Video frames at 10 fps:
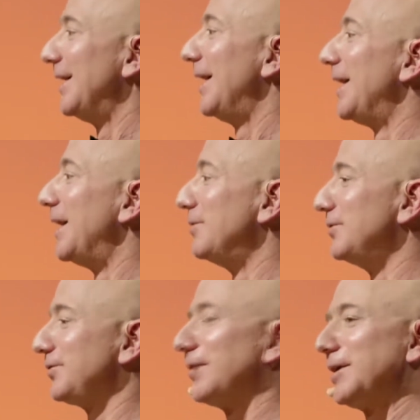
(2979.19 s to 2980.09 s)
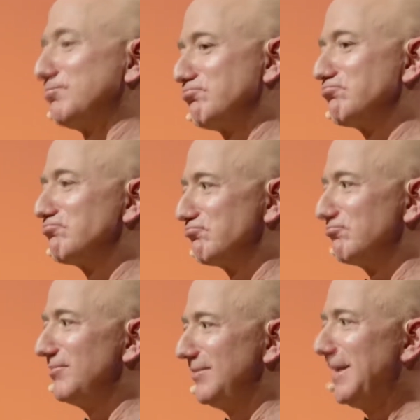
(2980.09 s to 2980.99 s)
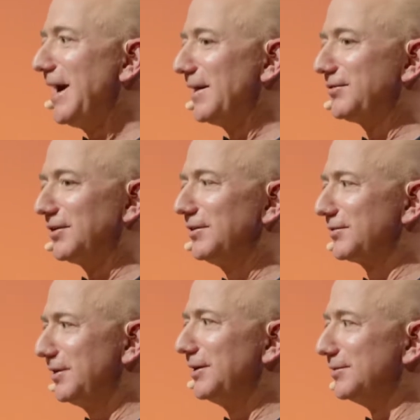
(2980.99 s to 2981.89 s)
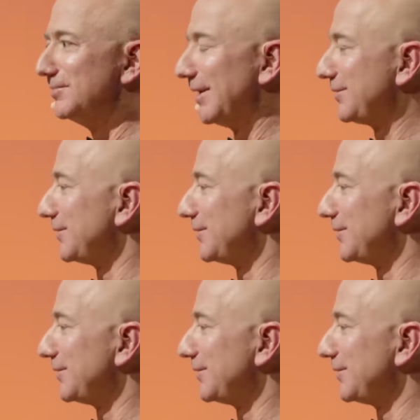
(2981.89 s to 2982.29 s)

And I was like, yeah, that sounds good. That's